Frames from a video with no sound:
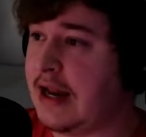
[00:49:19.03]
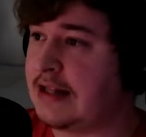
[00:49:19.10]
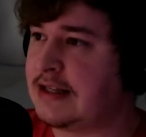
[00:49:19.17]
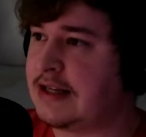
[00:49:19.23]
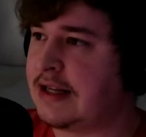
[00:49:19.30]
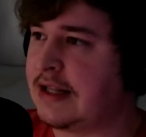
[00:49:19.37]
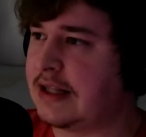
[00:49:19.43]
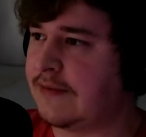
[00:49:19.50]
and it
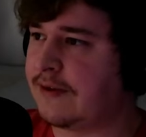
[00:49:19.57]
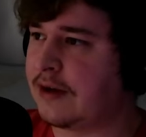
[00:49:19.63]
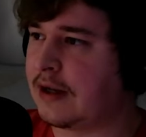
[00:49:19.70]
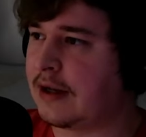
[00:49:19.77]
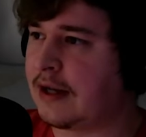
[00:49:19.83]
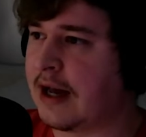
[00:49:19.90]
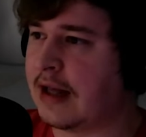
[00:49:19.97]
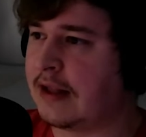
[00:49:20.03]
didn't get the
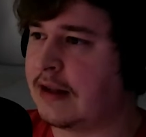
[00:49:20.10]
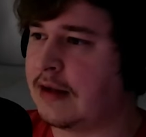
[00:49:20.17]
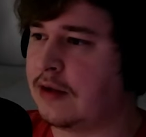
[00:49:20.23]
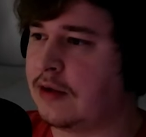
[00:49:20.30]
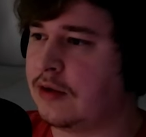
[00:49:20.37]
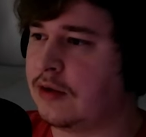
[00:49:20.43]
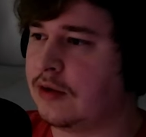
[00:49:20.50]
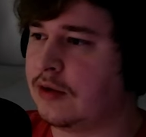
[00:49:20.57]
fucking guy, the
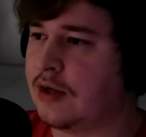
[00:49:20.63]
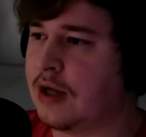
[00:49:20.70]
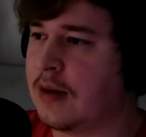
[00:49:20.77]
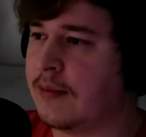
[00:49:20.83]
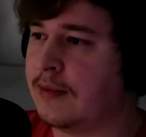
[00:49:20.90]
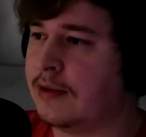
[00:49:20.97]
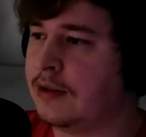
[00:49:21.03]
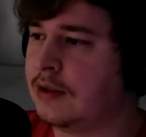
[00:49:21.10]
little
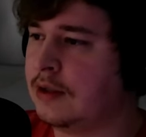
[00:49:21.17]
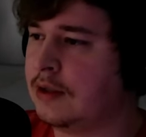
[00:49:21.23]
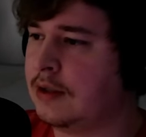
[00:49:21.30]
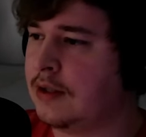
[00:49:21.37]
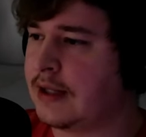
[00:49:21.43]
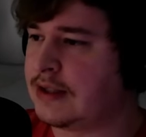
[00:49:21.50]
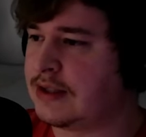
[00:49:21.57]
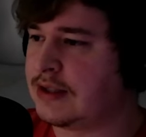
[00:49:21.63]
nub.
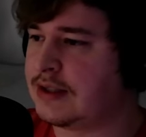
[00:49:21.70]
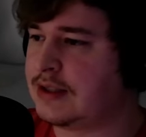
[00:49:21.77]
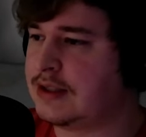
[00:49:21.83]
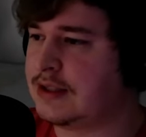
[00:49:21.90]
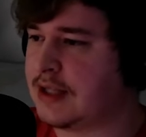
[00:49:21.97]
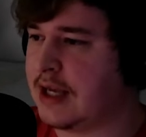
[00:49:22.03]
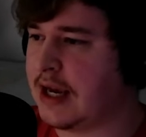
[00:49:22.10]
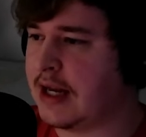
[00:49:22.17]
That's
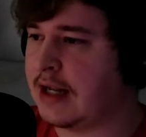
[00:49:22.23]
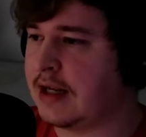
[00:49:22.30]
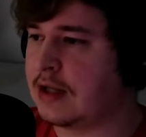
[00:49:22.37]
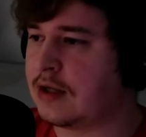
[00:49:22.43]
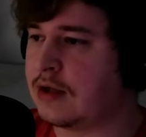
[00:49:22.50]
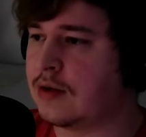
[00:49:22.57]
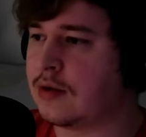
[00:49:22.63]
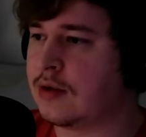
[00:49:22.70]
insanity,
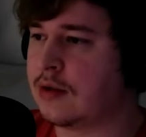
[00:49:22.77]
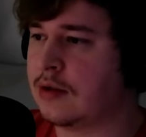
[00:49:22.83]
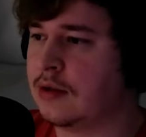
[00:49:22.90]
dude.